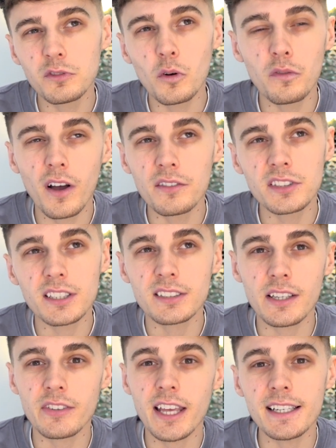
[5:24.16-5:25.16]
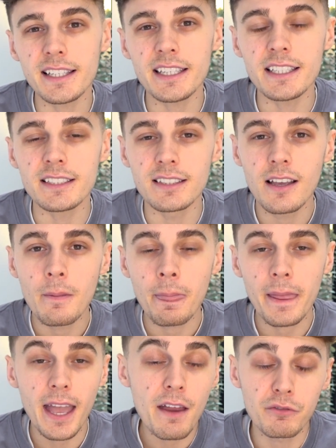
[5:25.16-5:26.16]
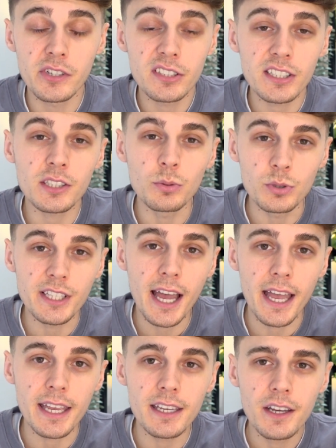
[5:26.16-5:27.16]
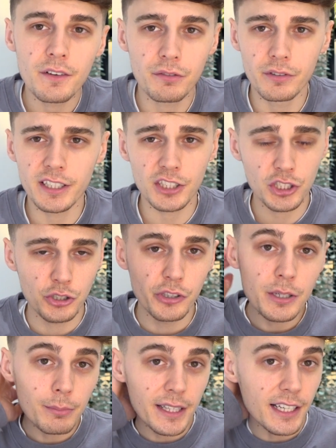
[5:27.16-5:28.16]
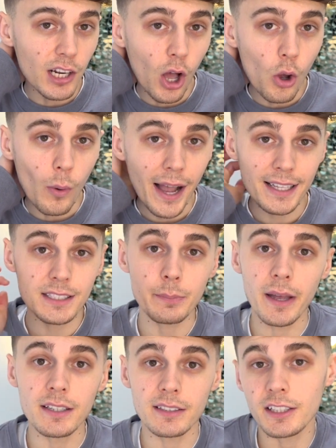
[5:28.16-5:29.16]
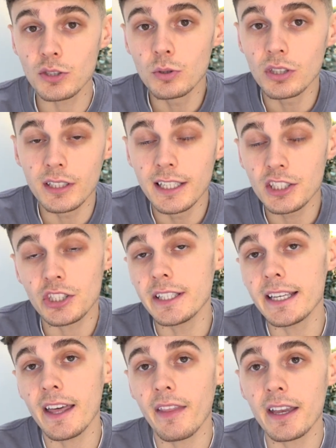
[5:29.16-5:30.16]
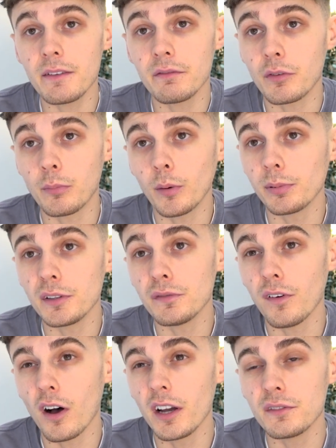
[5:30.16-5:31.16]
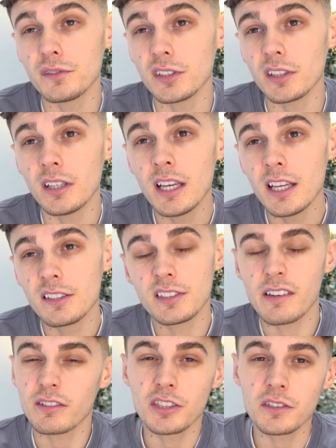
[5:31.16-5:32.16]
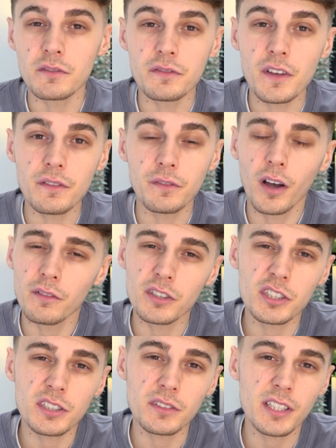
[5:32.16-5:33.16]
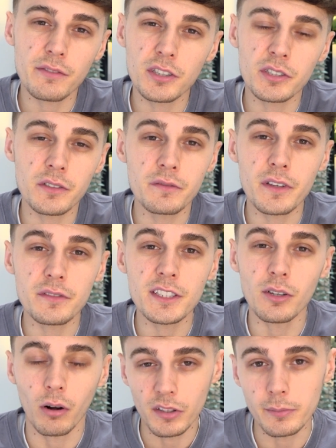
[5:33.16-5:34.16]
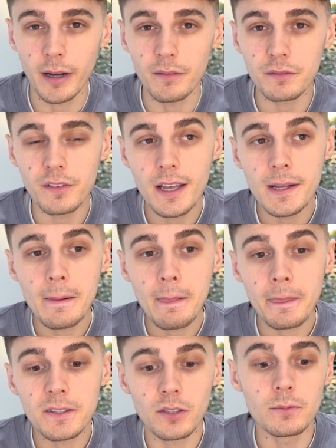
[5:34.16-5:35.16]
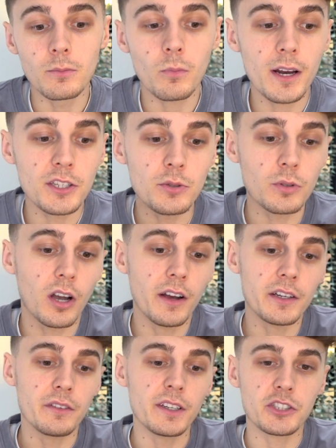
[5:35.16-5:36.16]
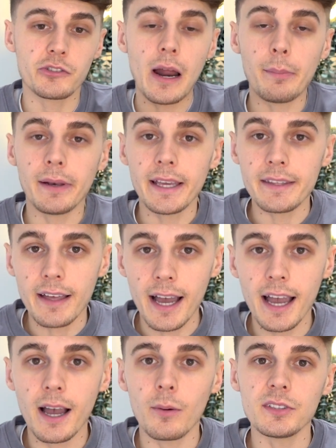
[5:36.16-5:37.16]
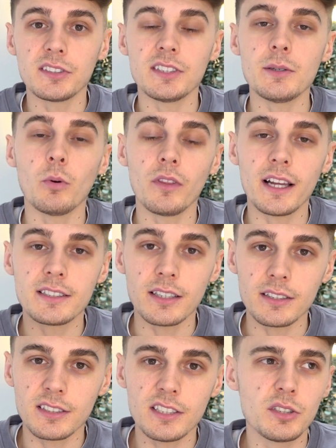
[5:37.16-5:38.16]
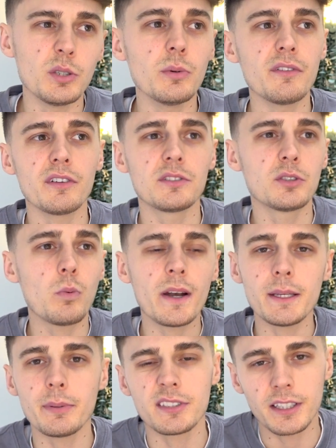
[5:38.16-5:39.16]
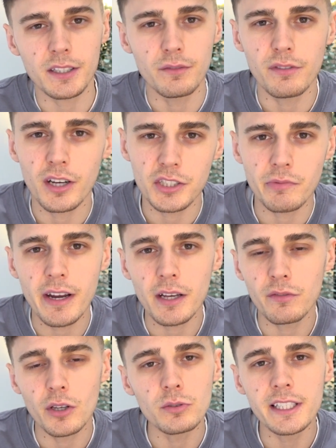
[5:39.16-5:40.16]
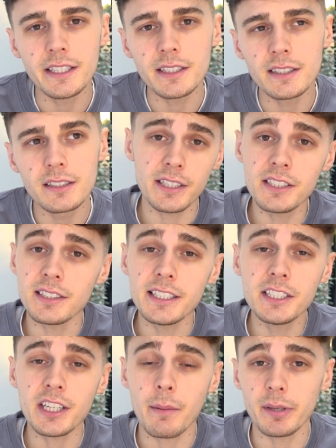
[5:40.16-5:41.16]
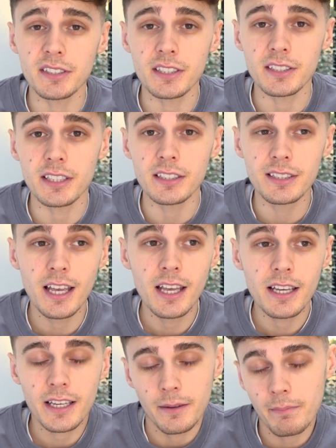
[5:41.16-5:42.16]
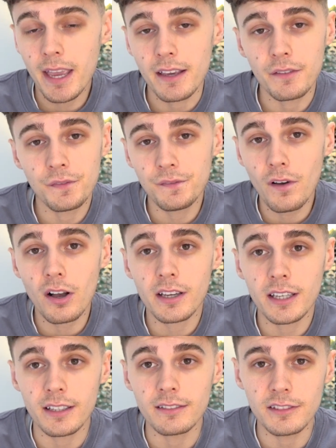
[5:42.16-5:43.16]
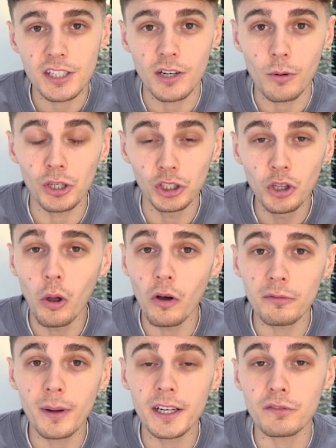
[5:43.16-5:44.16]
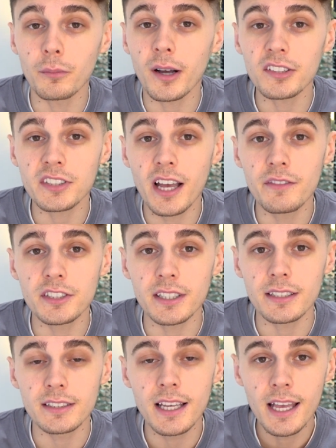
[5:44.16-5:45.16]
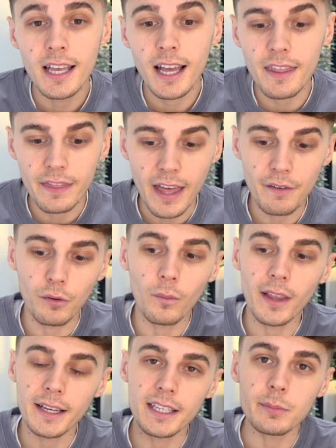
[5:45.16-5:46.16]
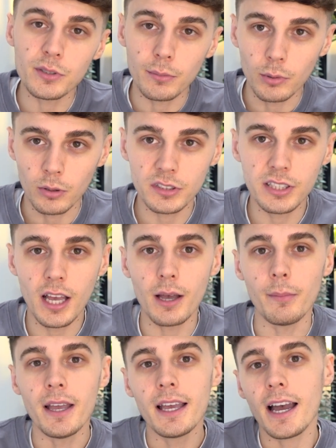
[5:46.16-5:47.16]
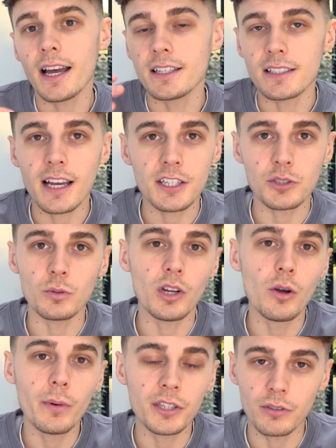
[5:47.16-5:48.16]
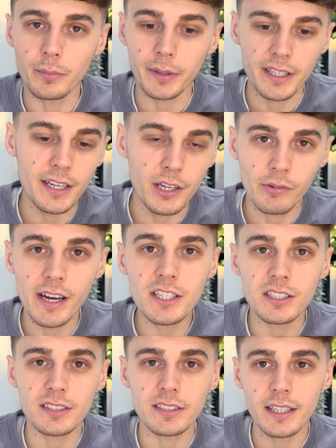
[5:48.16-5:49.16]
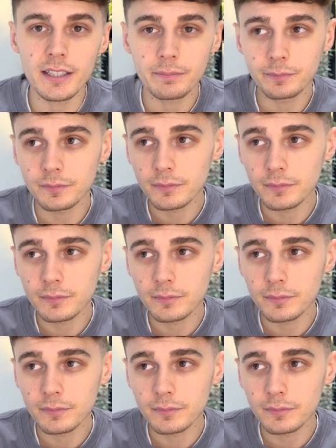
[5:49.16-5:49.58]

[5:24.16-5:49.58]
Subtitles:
5, 6, 7, 8 leads every single day for an extremely low ad spend. Like, you could literally get that in for probably $500 to $750 a month. So when you kind of extrapolate that out and see what that turns into with a 20% conversion rate of those leads, these lead gen businesses can make fucking, a lot of money from our services, and therefore that keeps them long term. And as you'll know, when you're a beginner agency,